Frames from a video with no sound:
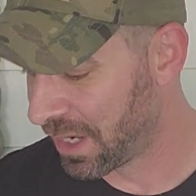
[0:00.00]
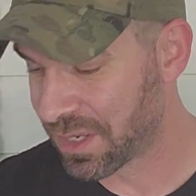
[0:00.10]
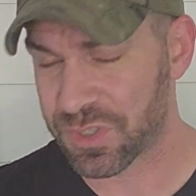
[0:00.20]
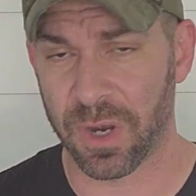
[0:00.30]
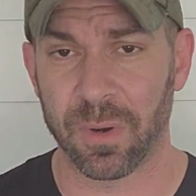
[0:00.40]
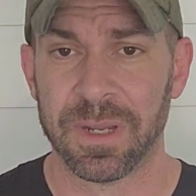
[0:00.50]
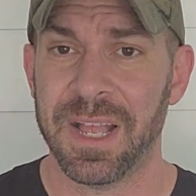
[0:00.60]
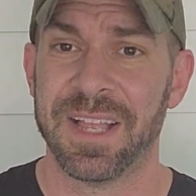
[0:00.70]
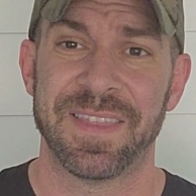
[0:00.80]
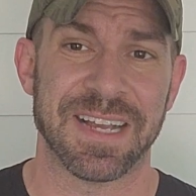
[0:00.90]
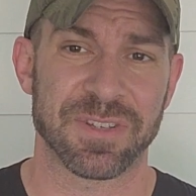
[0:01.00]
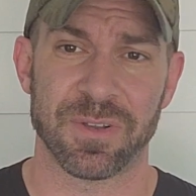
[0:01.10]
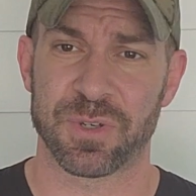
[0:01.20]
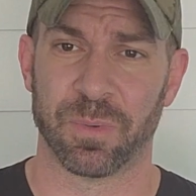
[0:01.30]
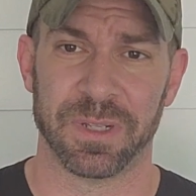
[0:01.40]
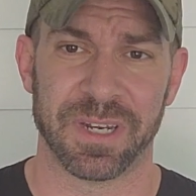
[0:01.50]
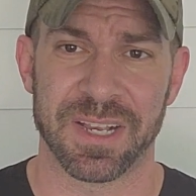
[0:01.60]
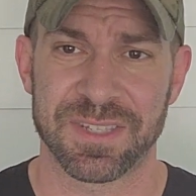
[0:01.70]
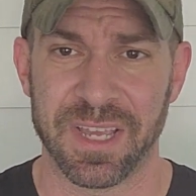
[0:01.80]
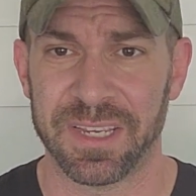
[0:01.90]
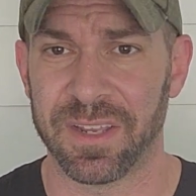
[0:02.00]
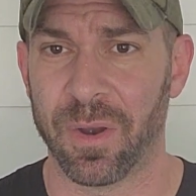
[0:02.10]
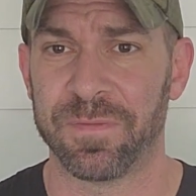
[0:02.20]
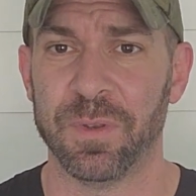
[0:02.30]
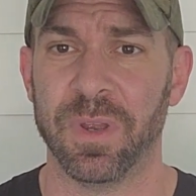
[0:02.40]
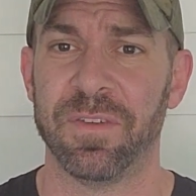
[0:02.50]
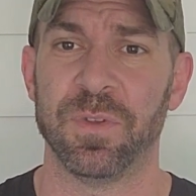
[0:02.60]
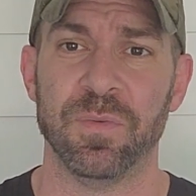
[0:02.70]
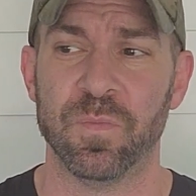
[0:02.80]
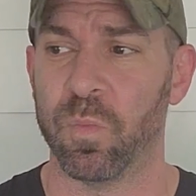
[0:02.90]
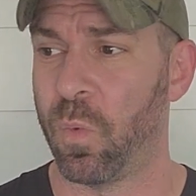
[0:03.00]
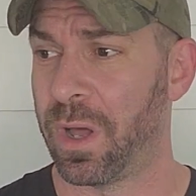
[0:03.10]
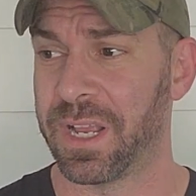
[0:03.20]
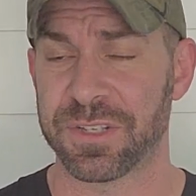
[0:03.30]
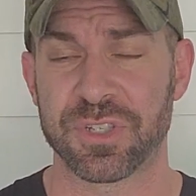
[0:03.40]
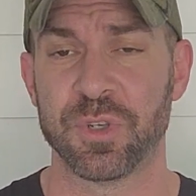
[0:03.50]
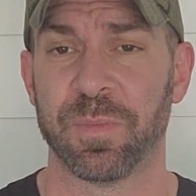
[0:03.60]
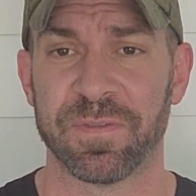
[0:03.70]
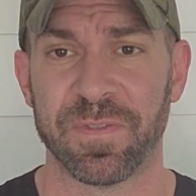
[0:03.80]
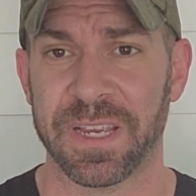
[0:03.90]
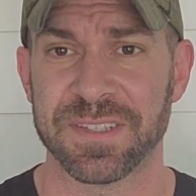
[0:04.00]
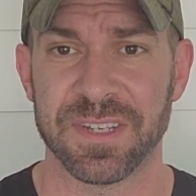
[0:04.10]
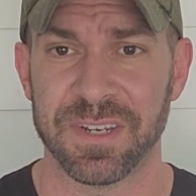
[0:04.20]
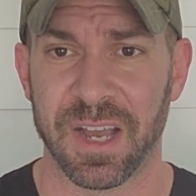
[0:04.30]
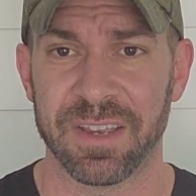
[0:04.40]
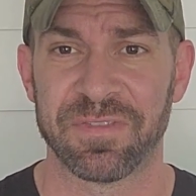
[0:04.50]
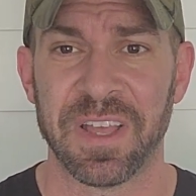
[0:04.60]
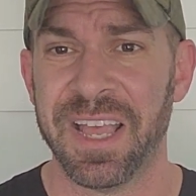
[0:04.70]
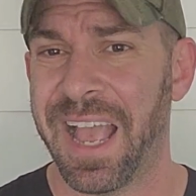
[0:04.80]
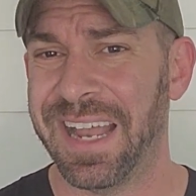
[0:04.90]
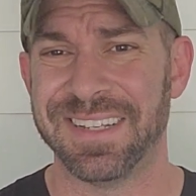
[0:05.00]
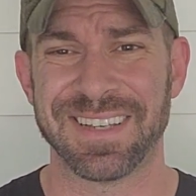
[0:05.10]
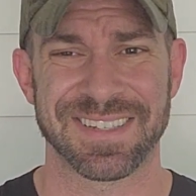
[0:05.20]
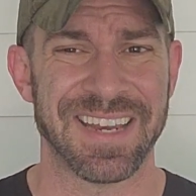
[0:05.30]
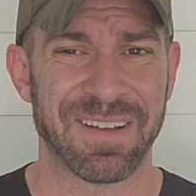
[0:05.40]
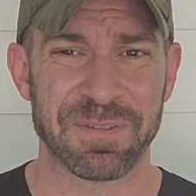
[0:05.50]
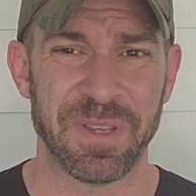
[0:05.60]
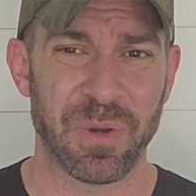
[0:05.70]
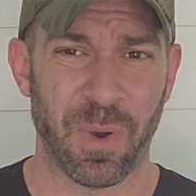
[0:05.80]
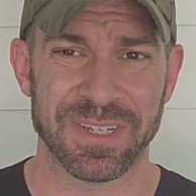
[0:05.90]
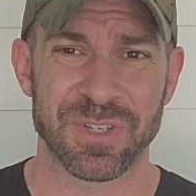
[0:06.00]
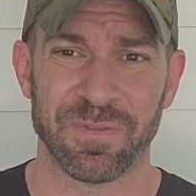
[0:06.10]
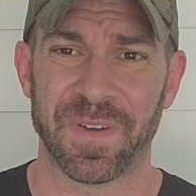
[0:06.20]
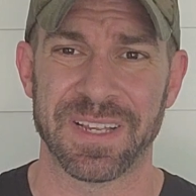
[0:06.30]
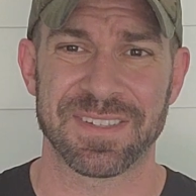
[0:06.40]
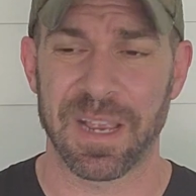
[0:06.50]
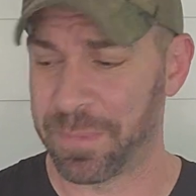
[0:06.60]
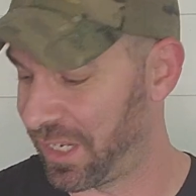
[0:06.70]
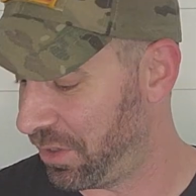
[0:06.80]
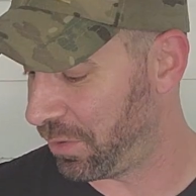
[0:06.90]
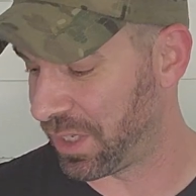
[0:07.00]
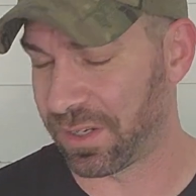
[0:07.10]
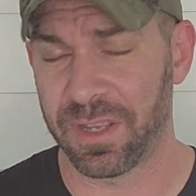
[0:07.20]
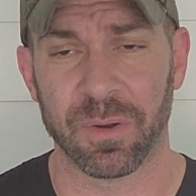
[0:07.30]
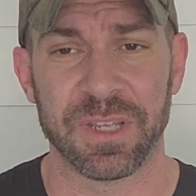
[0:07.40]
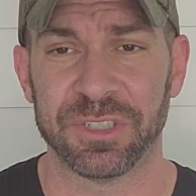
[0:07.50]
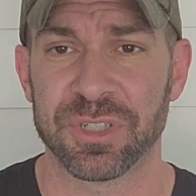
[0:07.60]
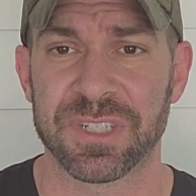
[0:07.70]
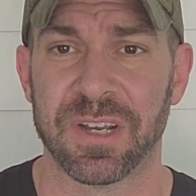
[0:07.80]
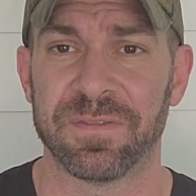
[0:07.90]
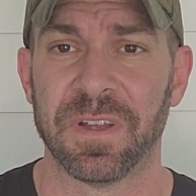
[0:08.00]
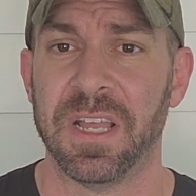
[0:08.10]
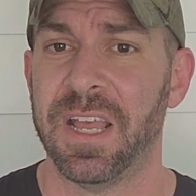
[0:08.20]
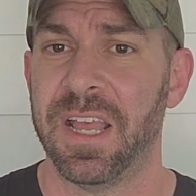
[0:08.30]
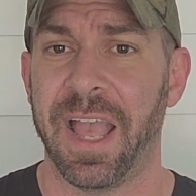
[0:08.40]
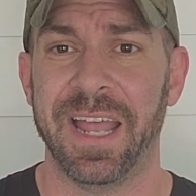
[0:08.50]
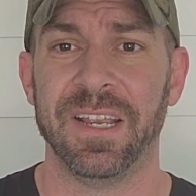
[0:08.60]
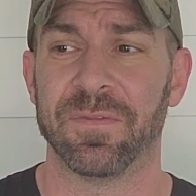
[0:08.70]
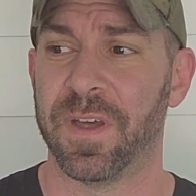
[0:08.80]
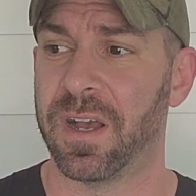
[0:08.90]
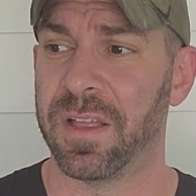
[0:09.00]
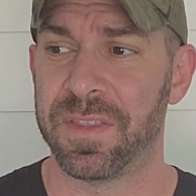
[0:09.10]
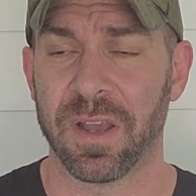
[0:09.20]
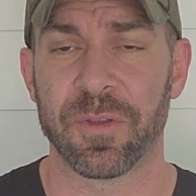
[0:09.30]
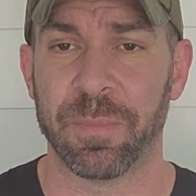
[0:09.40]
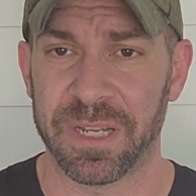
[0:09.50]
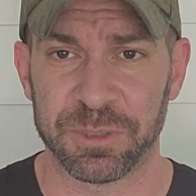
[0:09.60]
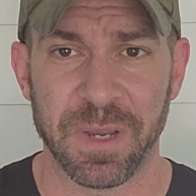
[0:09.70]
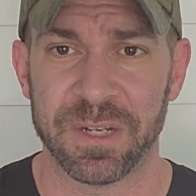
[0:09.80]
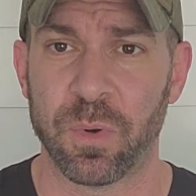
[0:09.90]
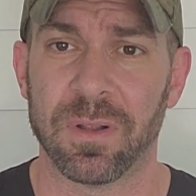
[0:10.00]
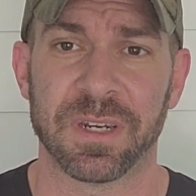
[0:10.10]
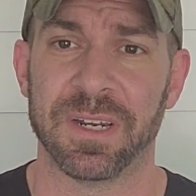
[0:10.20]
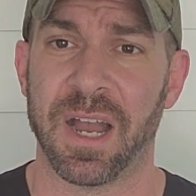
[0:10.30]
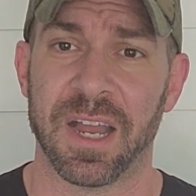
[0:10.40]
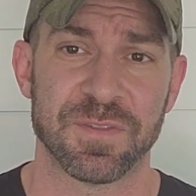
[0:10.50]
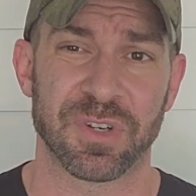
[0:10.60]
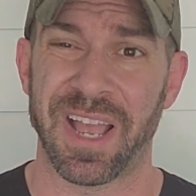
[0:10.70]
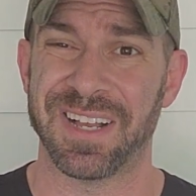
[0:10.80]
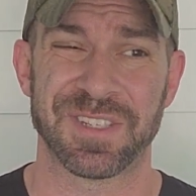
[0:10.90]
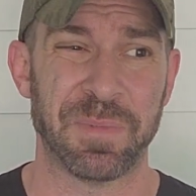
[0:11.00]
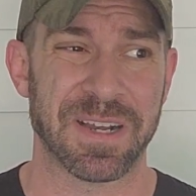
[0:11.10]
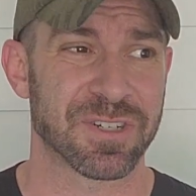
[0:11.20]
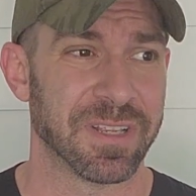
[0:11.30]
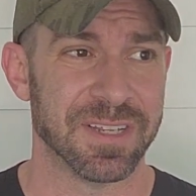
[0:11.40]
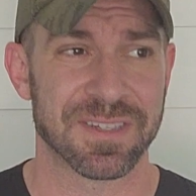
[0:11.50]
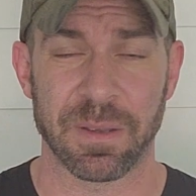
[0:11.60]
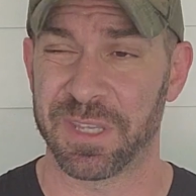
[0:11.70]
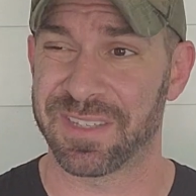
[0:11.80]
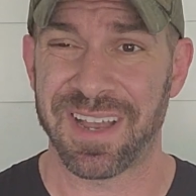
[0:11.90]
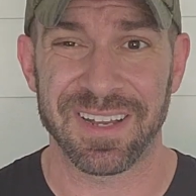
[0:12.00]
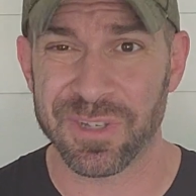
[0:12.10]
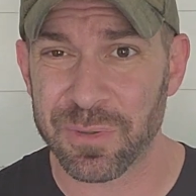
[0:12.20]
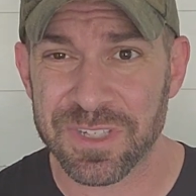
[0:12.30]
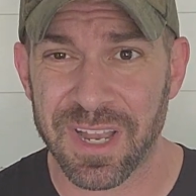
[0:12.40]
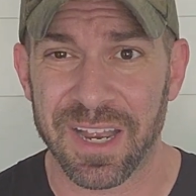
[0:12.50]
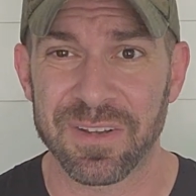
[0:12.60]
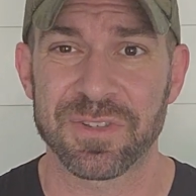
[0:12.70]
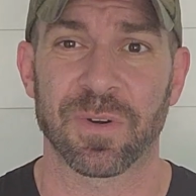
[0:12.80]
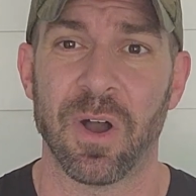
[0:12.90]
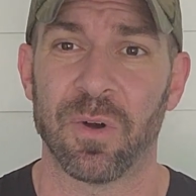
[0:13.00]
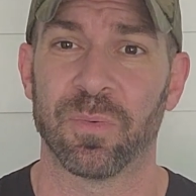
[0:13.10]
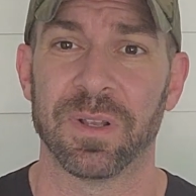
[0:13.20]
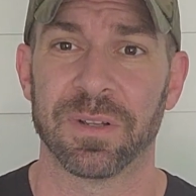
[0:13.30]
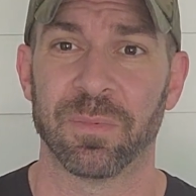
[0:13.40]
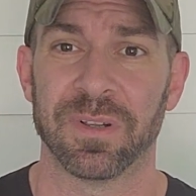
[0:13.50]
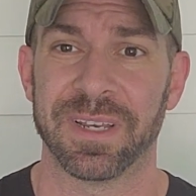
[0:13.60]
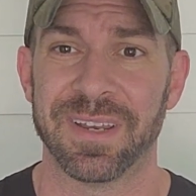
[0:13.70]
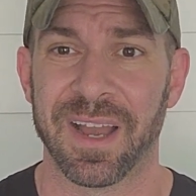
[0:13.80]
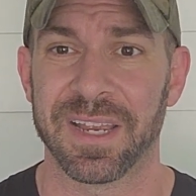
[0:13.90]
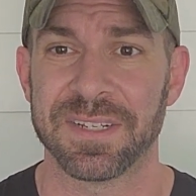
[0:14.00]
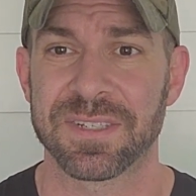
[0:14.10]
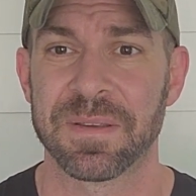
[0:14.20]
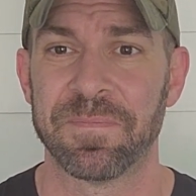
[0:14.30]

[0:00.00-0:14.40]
So that's also a really nice thing. If you want a super fancy knife, and it doesn't have to be quite so fancy. I mean, you can, get yourself any of the other BenchMade quality knives, especially in some of the Tonto styles, are all really, really nice,